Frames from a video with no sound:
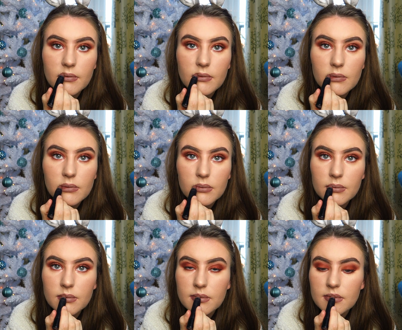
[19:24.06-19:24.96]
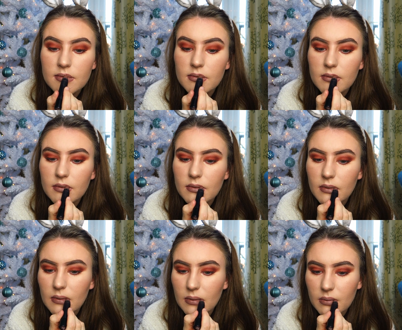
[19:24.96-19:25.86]

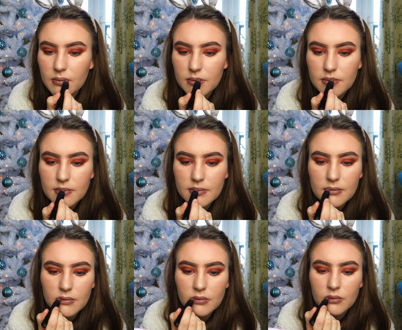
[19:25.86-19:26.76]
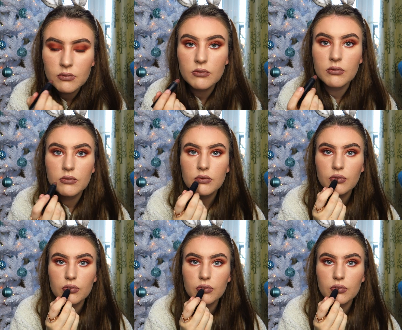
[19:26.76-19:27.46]
Nothing is said.